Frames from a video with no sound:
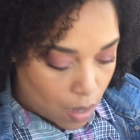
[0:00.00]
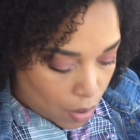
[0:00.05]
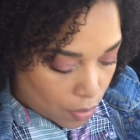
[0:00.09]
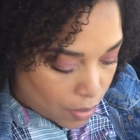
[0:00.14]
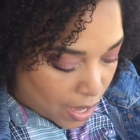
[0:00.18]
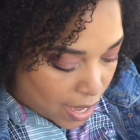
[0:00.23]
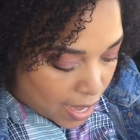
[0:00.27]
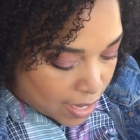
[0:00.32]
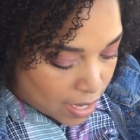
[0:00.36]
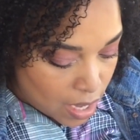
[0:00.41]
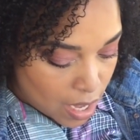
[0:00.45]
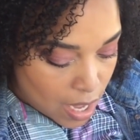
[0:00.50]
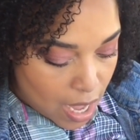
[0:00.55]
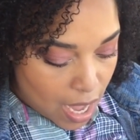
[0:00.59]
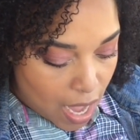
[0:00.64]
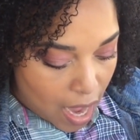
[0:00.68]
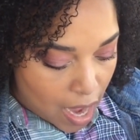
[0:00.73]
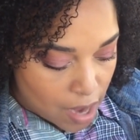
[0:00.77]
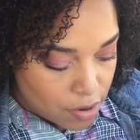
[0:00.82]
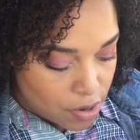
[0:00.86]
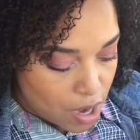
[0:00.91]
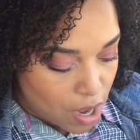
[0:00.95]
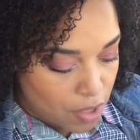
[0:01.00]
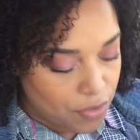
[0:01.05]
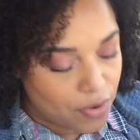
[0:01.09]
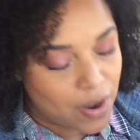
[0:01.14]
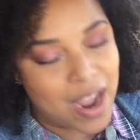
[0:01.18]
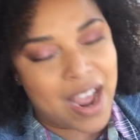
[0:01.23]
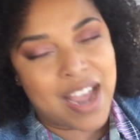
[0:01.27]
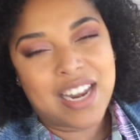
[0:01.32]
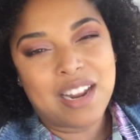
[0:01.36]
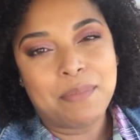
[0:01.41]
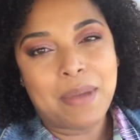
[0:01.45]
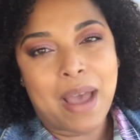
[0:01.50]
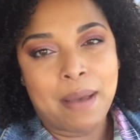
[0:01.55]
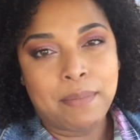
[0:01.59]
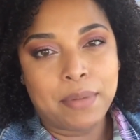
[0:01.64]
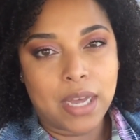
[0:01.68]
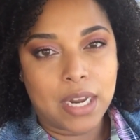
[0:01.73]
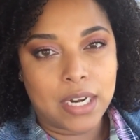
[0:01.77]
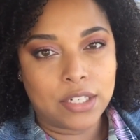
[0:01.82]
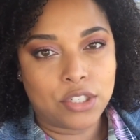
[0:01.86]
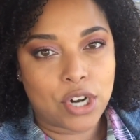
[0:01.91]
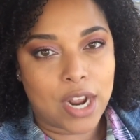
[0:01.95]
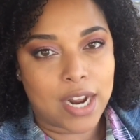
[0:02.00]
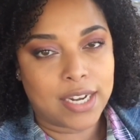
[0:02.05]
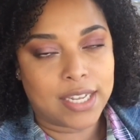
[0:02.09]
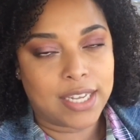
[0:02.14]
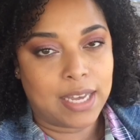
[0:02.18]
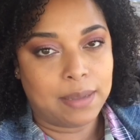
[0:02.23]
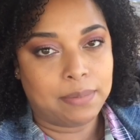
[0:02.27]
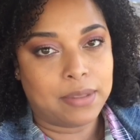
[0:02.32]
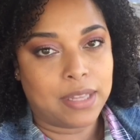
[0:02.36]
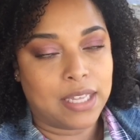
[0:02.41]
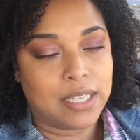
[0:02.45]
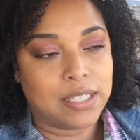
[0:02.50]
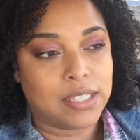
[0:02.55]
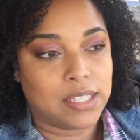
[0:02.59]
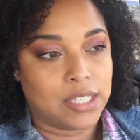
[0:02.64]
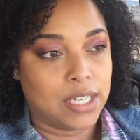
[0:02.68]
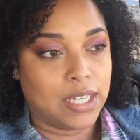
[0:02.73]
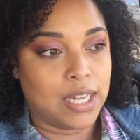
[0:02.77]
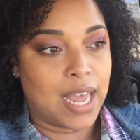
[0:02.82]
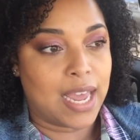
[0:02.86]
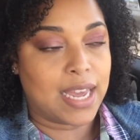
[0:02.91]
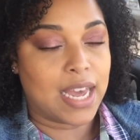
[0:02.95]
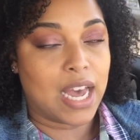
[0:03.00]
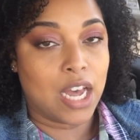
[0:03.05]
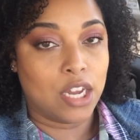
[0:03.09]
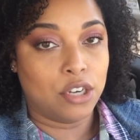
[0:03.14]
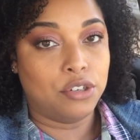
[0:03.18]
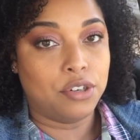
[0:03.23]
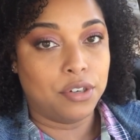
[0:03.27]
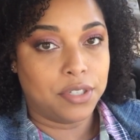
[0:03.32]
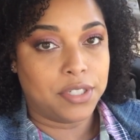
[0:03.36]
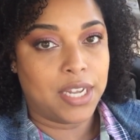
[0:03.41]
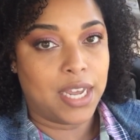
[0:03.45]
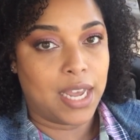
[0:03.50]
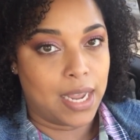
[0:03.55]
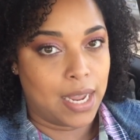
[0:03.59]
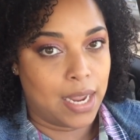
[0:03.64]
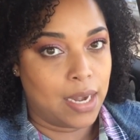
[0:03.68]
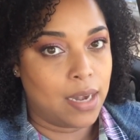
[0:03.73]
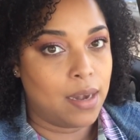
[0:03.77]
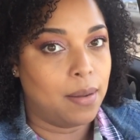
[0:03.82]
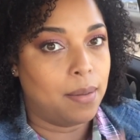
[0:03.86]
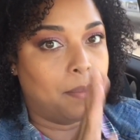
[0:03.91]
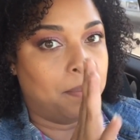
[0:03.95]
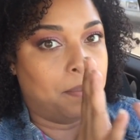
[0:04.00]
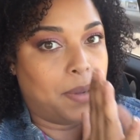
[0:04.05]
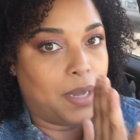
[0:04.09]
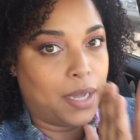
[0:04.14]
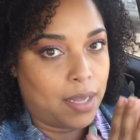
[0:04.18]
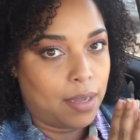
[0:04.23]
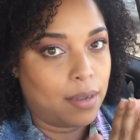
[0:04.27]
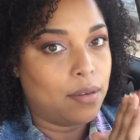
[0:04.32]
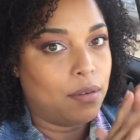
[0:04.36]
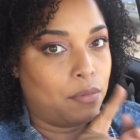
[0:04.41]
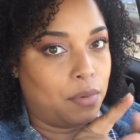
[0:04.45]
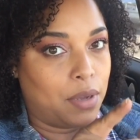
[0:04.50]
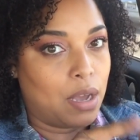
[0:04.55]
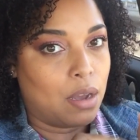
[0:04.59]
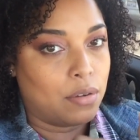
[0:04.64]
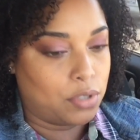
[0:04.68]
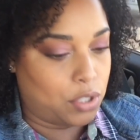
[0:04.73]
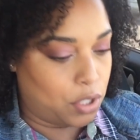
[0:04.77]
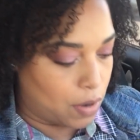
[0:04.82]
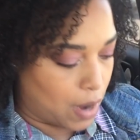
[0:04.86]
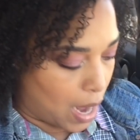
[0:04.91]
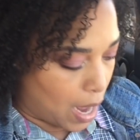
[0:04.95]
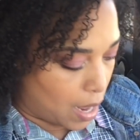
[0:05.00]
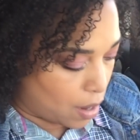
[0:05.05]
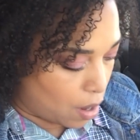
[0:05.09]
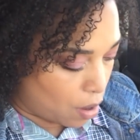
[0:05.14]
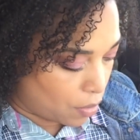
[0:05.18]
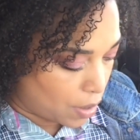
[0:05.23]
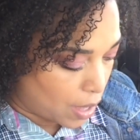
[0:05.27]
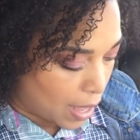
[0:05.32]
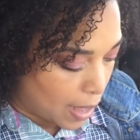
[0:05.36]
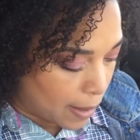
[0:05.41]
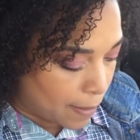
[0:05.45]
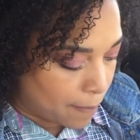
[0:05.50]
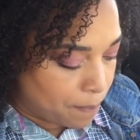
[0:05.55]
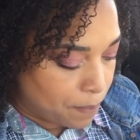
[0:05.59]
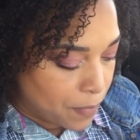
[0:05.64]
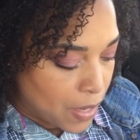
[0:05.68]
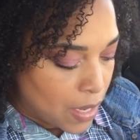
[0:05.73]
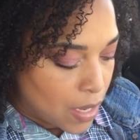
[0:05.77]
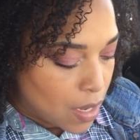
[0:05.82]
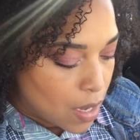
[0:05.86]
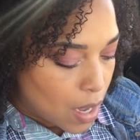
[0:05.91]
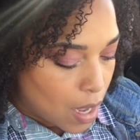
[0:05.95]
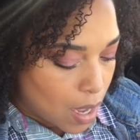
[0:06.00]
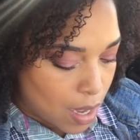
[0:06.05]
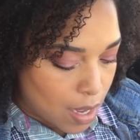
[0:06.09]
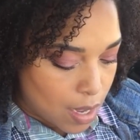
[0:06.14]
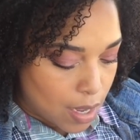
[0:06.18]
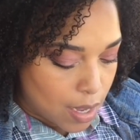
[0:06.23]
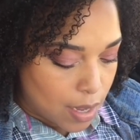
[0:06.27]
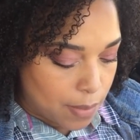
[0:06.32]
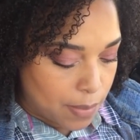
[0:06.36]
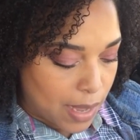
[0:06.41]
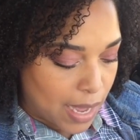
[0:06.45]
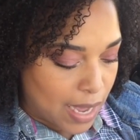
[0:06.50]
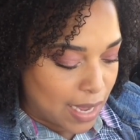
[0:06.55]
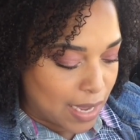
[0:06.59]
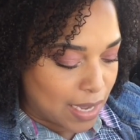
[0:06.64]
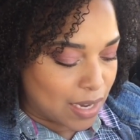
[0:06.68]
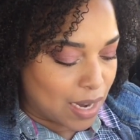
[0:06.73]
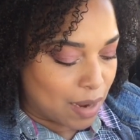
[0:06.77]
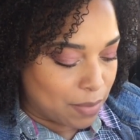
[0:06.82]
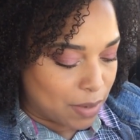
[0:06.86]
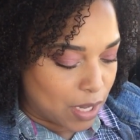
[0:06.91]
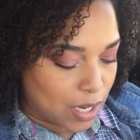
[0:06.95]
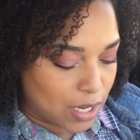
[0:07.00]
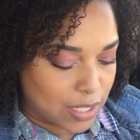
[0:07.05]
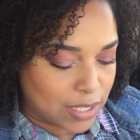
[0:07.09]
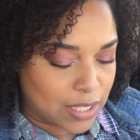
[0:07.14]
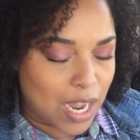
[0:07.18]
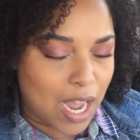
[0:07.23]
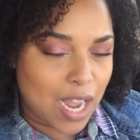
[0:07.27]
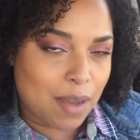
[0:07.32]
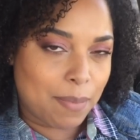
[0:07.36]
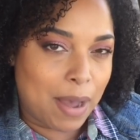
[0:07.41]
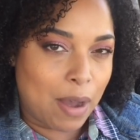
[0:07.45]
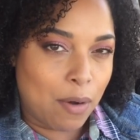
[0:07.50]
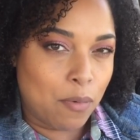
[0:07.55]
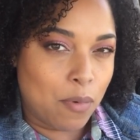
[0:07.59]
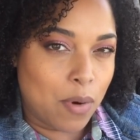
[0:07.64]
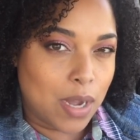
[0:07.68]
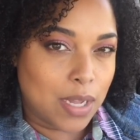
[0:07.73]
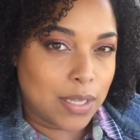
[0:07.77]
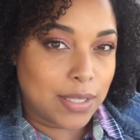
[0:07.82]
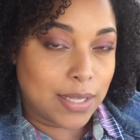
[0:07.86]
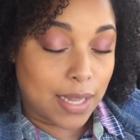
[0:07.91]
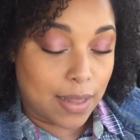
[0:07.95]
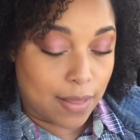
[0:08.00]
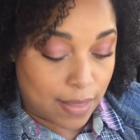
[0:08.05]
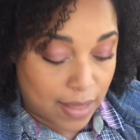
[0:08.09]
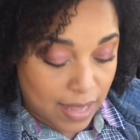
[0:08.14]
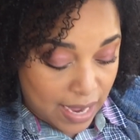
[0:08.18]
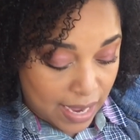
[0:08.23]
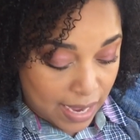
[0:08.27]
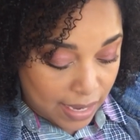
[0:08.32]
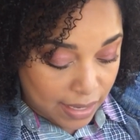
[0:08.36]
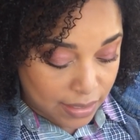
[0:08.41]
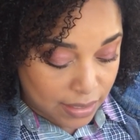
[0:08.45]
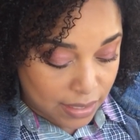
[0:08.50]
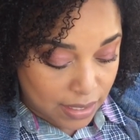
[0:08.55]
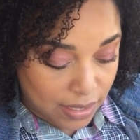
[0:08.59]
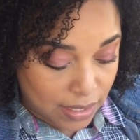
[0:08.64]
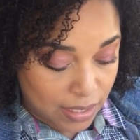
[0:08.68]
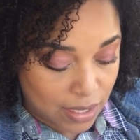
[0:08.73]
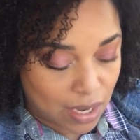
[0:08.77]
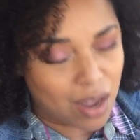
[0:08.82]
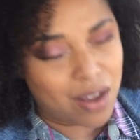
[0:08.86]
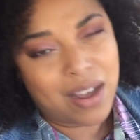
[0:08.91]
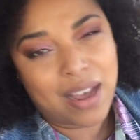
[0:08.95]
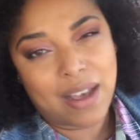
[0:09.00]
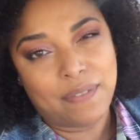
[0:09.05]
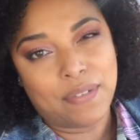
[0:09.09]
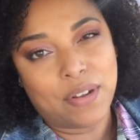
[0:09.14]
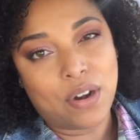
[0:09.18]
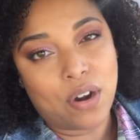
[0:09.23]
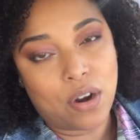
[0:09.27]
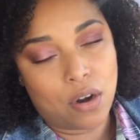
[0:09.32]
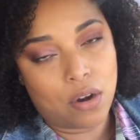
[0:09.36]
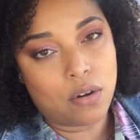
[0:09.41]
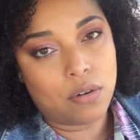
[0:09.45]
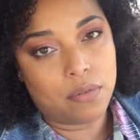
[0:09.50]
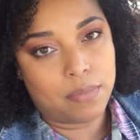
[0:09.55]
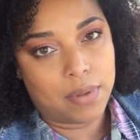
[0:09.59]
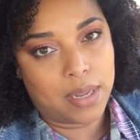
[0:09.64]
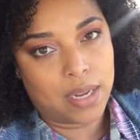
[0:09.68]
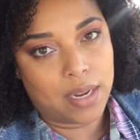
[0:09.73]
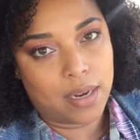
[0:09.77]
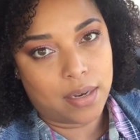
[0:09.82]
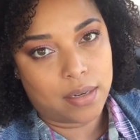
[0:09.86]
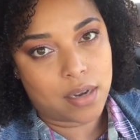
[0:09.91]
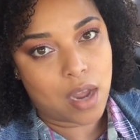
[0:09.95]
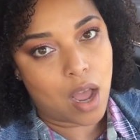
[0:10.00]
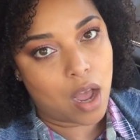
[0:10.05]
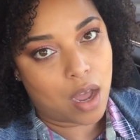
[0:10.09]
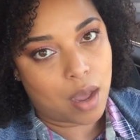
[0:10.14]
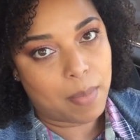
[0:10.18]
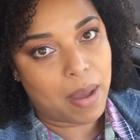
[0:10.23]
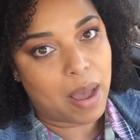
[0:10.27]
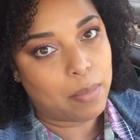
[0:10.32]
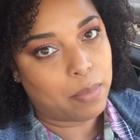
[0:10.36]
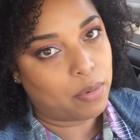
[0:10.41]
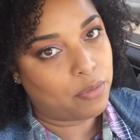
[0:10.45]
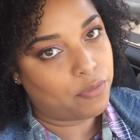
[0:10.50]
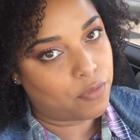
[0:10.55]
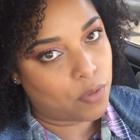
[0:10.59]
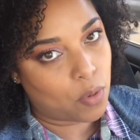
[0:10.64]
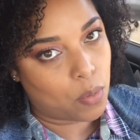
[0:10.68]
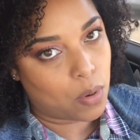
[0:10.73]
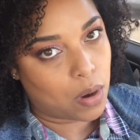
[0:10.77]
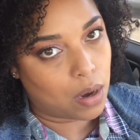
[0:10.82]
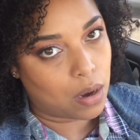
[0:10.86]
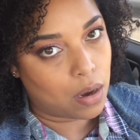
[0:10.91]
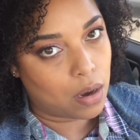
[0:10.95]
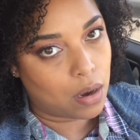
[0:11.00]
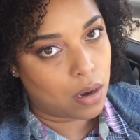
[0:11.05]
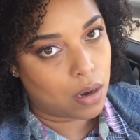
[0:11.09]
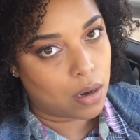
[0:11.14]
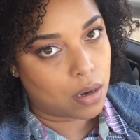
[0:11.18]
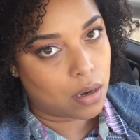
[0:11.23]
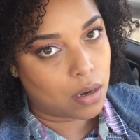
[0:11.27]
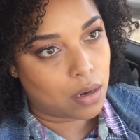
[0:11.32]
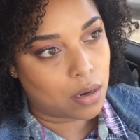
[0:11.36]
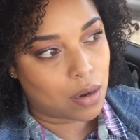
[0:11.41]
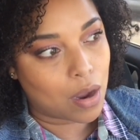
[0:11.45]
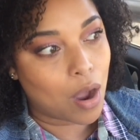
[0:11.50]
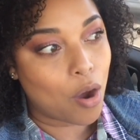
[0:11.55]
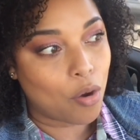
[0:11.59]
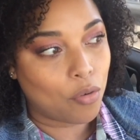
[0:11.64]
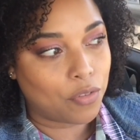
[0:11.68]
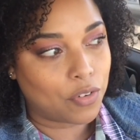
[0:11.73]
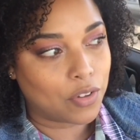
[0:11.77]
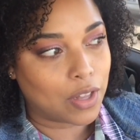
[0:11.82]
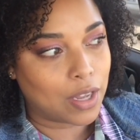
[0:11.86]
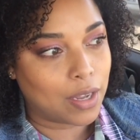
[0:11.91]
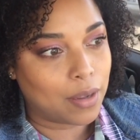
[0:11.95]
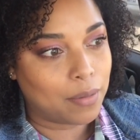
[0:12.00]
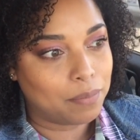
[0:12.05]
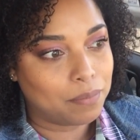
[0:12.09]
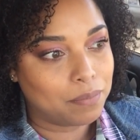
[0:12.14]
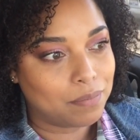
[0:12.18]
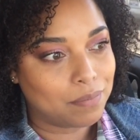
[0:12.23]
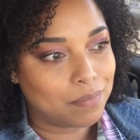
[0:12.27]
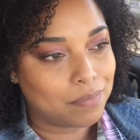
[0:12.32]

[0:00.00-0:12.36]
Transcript: Okay, another item. I'm gonna try to keep this to like under ten, but we're gonna try. Okay, um, and I'm gonna talk about ones that y'all haven't heard me talk about before, hopefully,